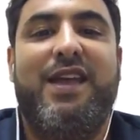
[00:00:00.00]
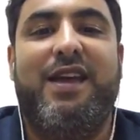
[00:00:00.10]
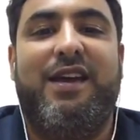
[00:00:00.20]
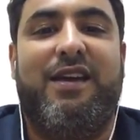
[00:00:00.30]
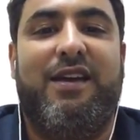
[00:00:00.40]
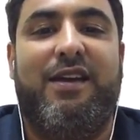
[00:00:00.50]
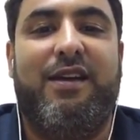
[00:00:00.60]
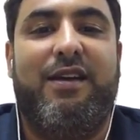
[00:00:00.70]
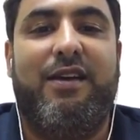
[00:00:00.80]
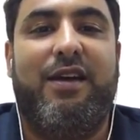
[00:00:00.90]

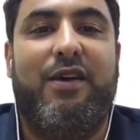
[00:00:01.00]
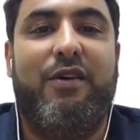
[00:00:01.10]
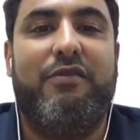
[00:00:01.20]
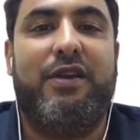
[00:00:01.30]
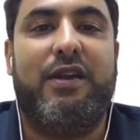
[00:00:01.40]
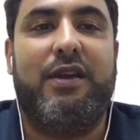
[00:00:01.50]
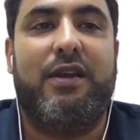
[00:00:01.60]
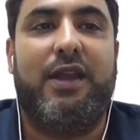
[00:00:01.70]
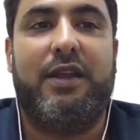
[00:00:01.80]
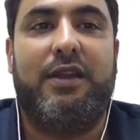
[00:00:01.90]
However,
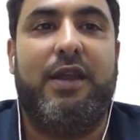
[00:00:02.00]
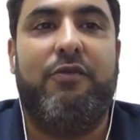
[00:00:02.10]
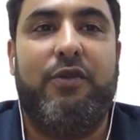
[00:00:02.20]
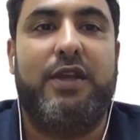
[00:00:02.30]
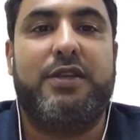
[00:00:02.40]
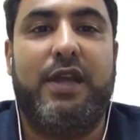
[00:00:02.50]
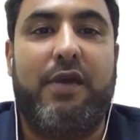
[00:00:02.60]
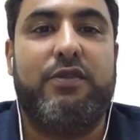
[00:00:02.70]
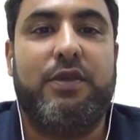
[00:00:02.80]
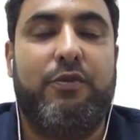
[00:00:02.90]
like day before yesterday, I was
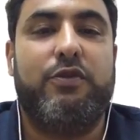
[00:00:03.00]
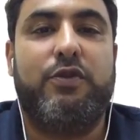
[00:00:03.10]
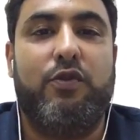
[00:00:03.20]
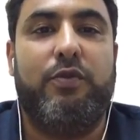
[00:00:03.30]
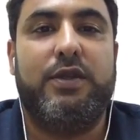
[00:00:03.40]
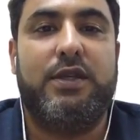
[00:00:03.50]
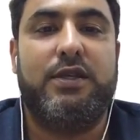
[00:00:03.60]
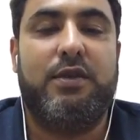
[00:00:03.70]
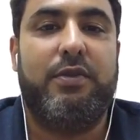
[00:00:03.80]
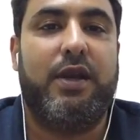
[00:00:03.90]
supposed to do my
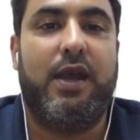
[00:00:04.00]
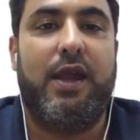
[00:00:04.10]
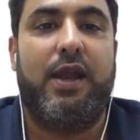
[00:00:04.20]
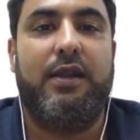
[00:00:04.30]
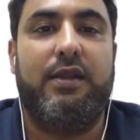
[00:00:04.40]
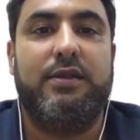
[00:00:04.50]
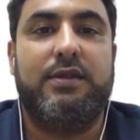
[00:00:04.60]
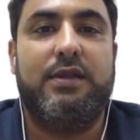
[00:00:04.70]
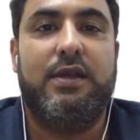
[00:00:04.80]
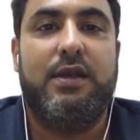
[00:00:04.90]
session, but I had this
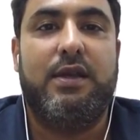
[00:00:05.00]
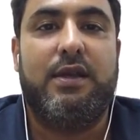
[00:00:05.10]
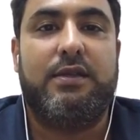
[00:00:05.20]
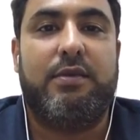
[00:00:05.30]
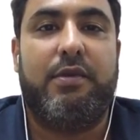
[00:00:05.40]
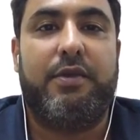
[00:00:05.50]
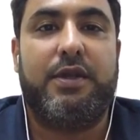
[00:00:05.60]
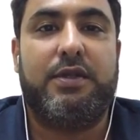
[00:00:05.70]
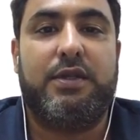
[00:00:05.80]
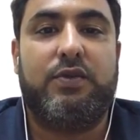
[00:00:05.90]
some
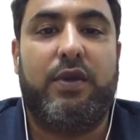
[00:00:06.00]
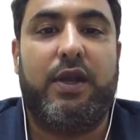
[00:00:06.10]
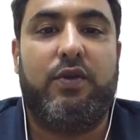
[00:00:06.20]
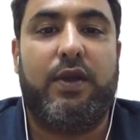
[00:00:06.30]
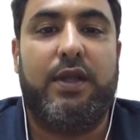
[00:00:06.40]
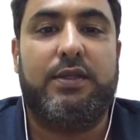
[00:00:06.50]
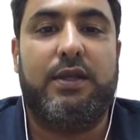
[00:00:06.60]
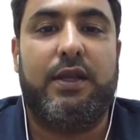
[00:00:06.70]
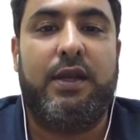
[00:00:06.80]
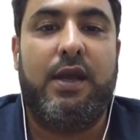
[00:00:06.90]
emergency, so I had to cancel
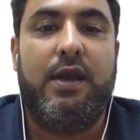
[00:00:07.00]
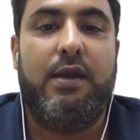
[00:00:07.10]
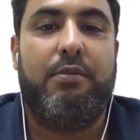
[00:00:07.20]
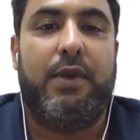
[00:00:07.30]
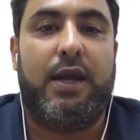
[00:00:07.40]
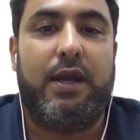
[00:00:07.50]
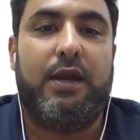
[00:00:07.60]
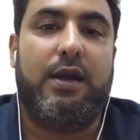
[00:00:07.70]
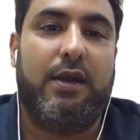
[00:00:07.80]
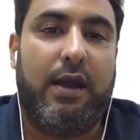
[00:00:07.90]
it. But
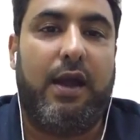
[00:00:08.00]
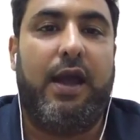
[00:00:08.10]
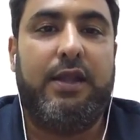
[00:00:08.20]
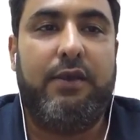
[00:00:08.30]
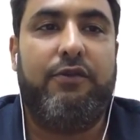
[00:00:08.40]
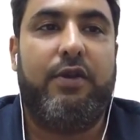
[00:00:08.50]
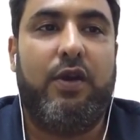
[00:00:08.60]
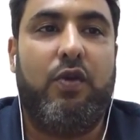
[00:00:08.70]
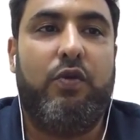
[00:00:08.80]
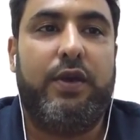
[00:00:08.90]
I think for now
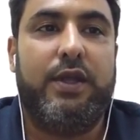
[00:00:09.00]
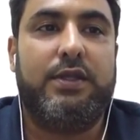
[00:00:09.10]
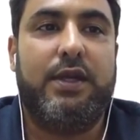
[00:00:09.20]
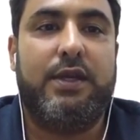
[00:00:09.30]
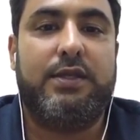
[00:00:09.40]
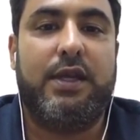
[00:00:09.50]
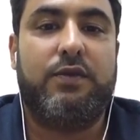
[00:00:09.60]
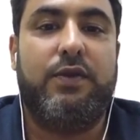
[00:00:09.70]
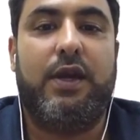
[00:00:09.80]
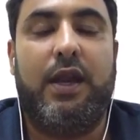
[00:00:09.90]
we can say it's next
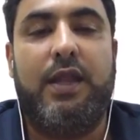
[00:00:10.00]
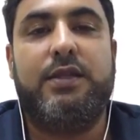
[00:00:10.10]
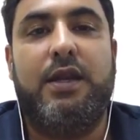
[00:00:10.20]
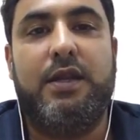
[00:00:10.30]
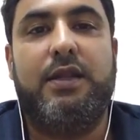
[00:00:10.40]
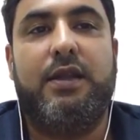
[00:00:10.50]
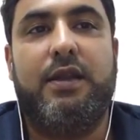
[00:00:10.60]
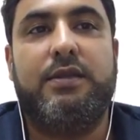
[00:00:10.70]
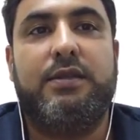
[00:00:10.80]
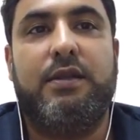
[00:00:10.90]
week, unless until there
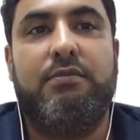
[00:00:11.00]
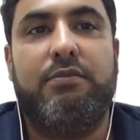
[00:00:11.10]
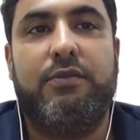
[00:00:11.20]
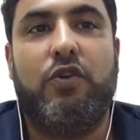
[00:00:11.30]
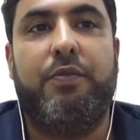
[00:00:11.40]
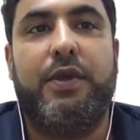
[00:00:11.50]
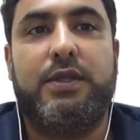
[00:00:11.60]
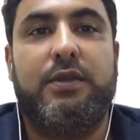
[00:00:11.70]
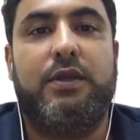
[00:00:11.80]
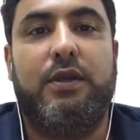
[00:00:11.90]
is some topics
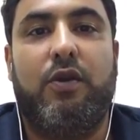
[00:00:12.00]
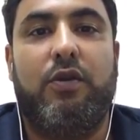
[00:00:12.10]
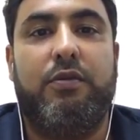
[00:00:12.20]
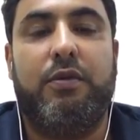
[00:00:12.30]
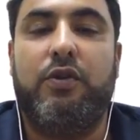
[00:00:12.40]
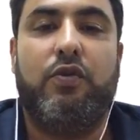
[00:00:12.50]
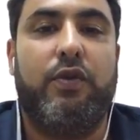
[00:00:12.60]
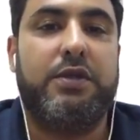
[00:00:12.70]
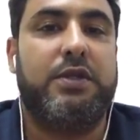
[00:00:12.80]
that, or questions